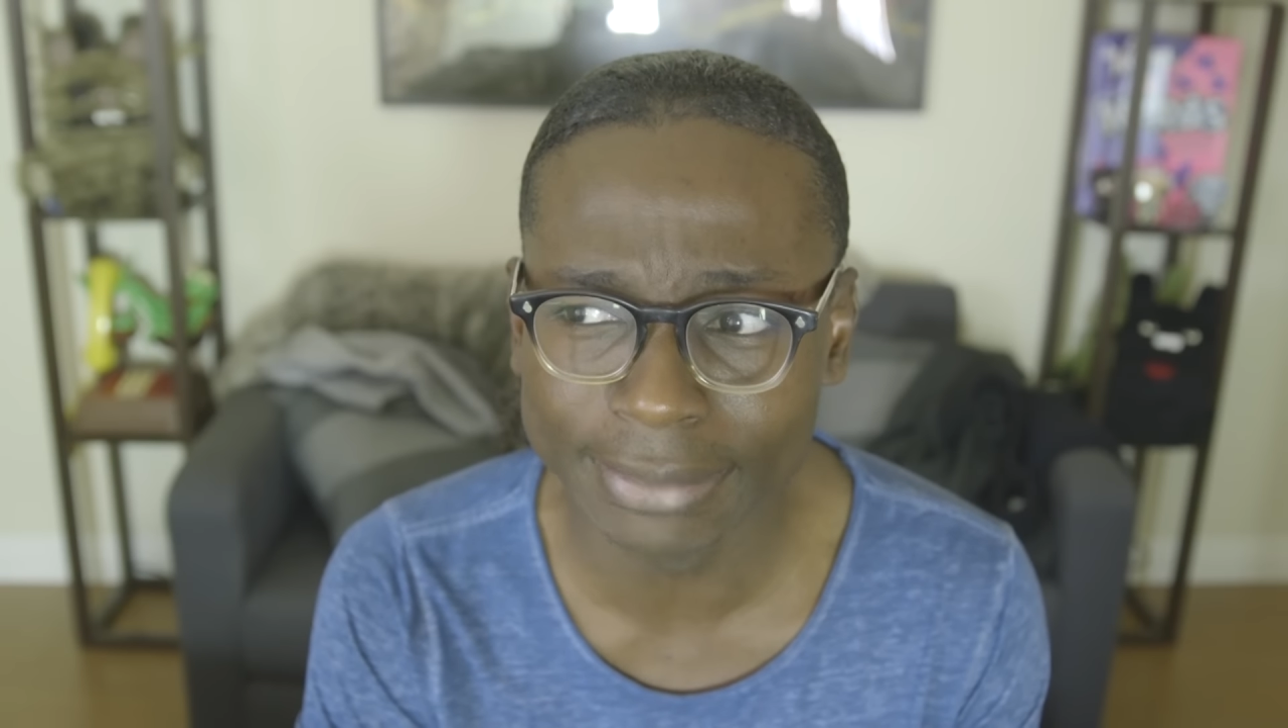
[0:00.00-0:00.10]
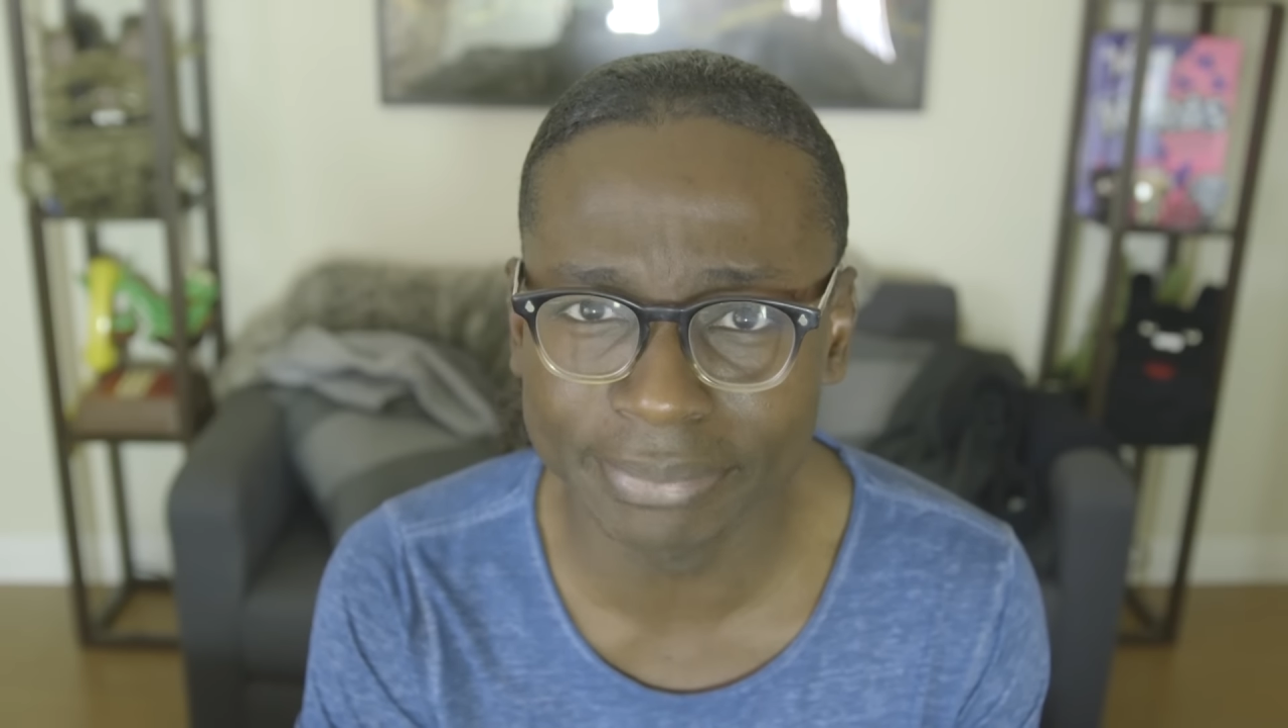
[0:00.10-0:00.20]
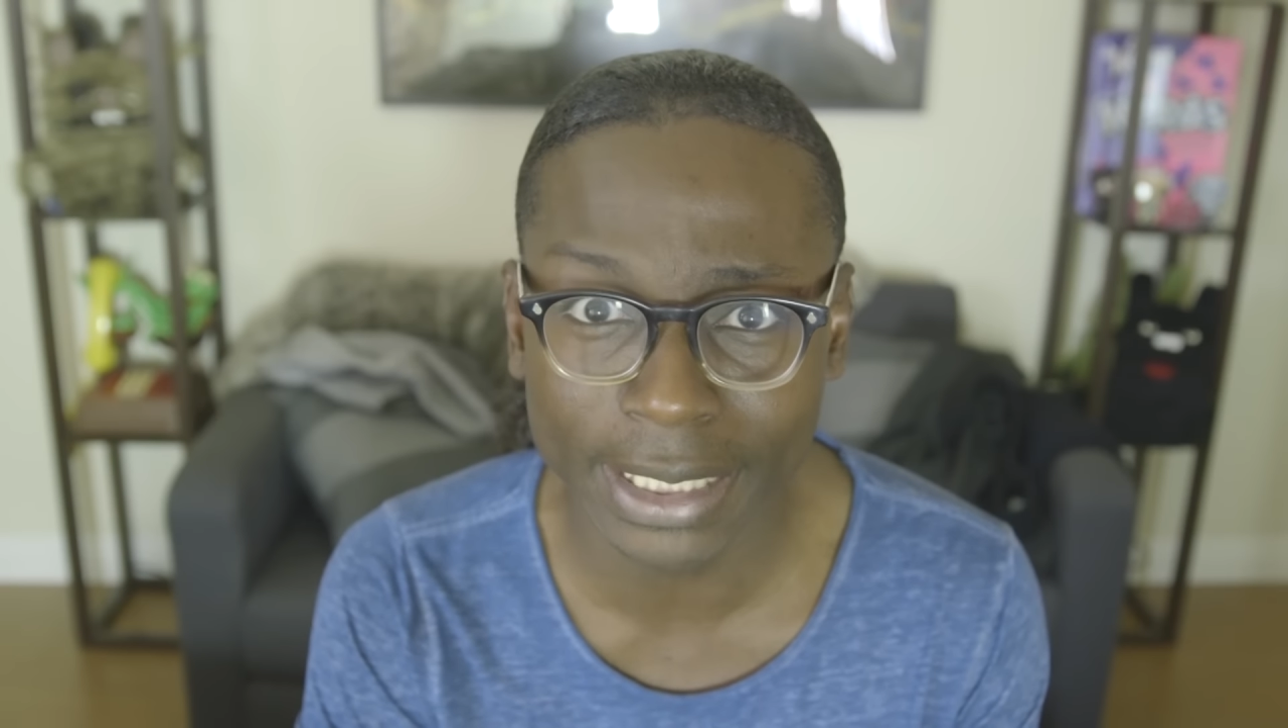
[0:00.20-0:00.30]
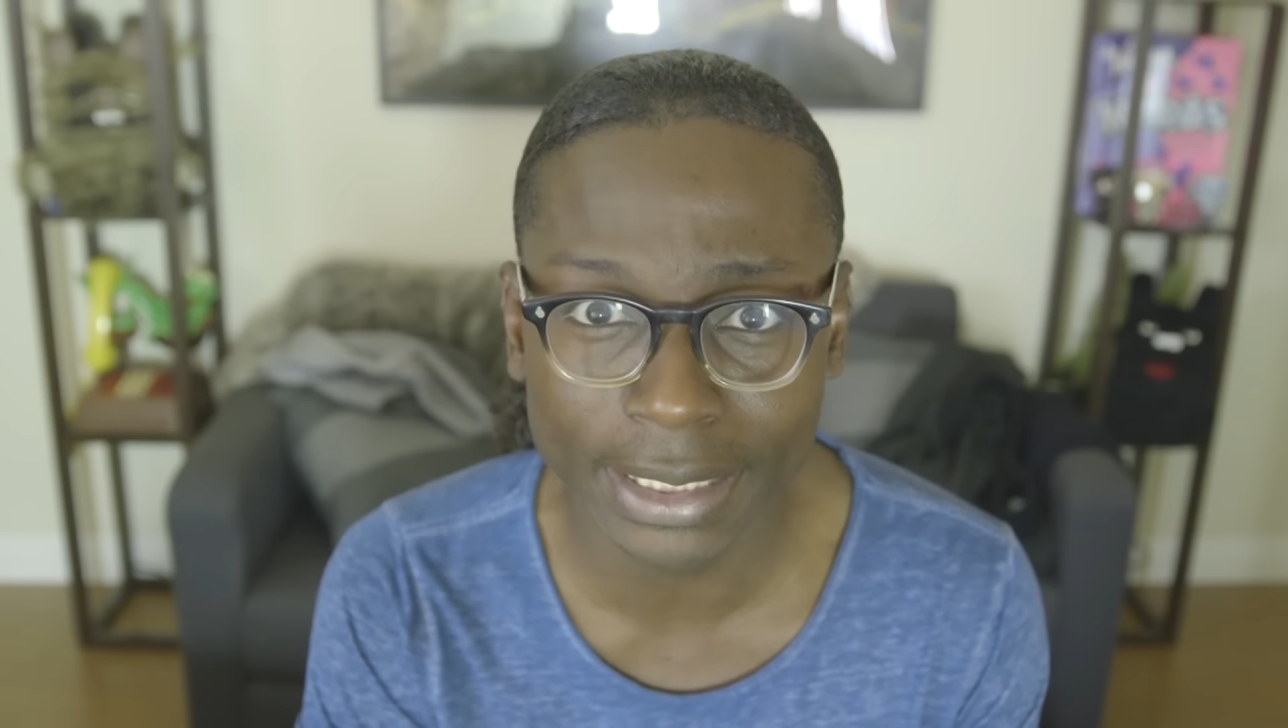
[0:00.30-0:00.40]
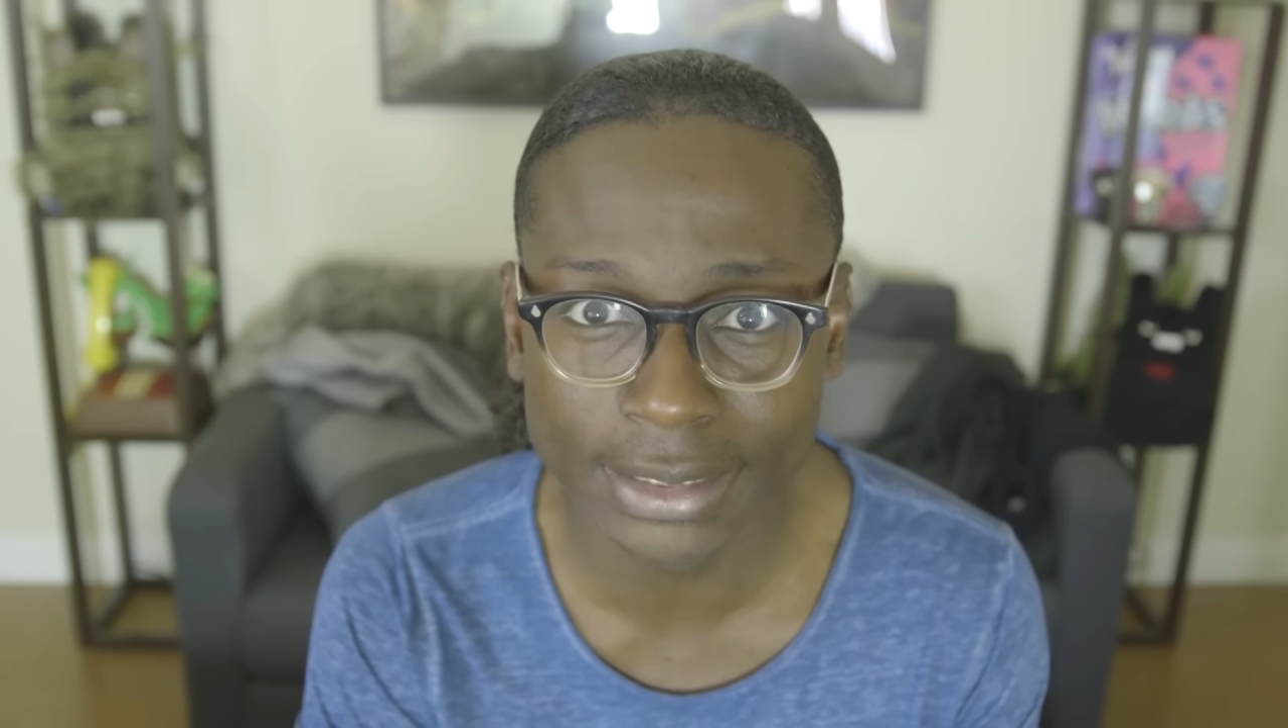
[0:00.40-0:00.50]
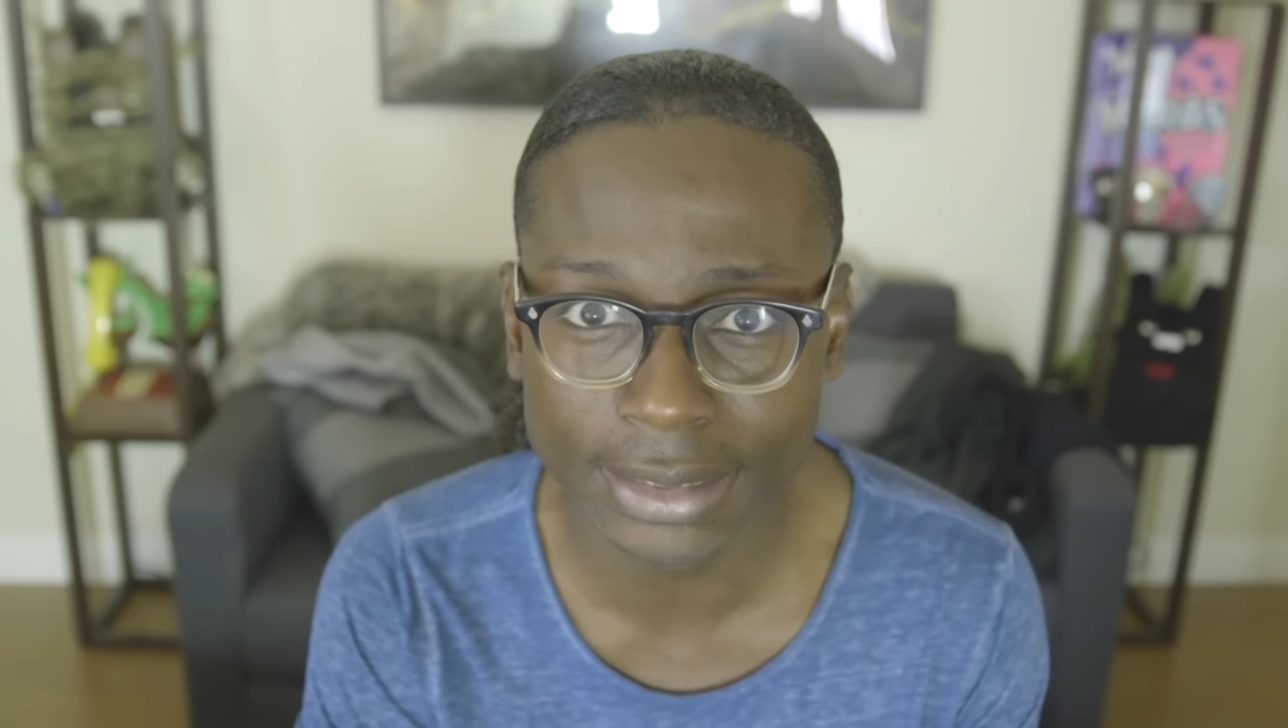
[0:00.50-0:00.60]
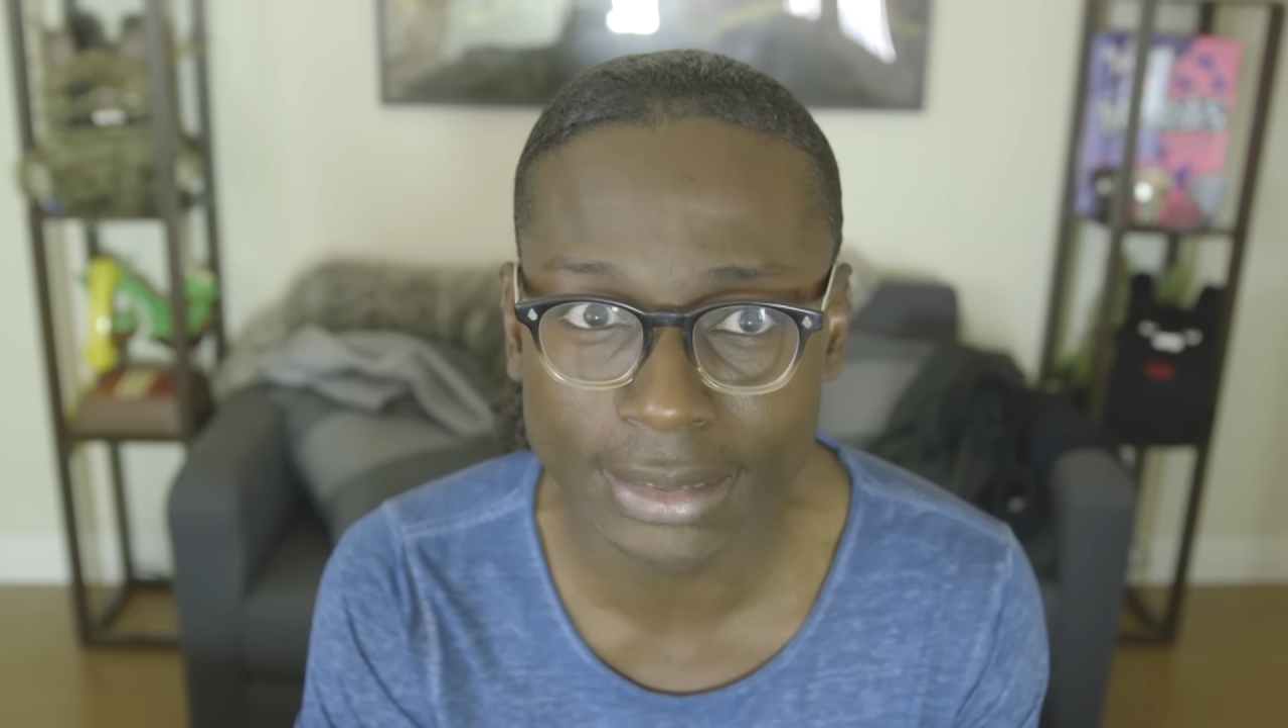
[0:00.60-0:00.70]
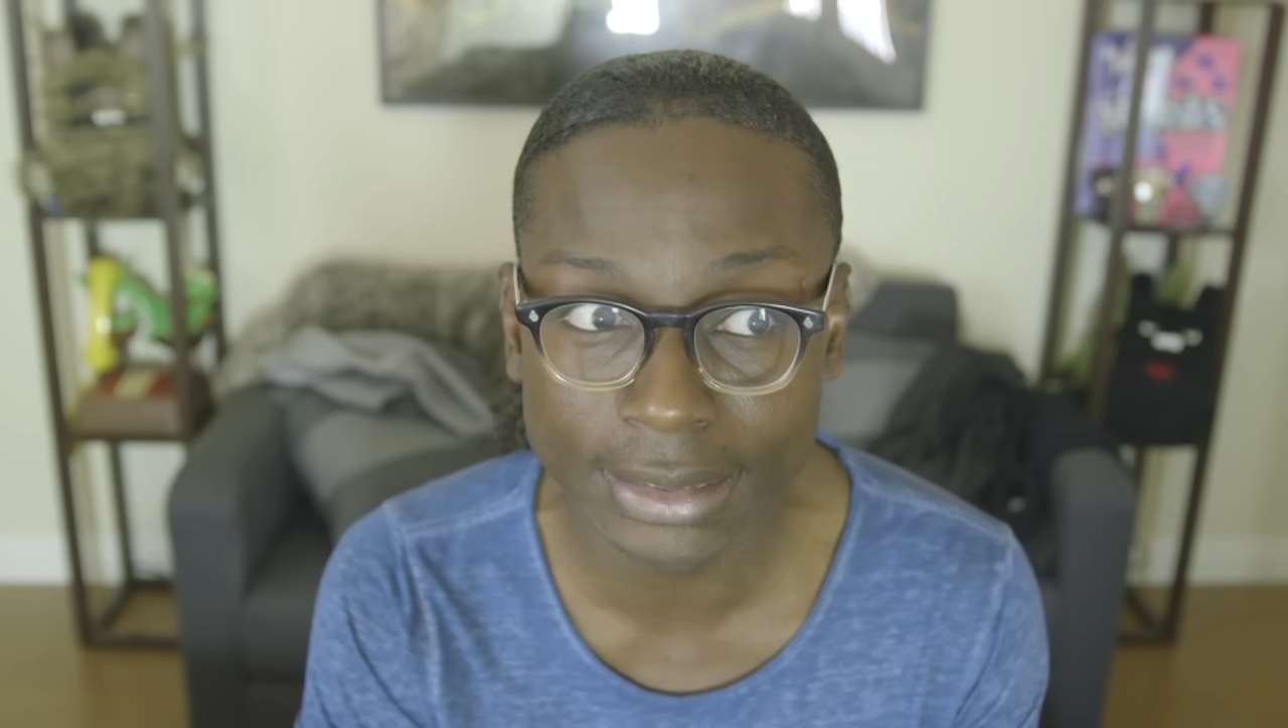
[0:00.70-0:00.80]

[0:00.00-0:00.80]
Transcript: imagine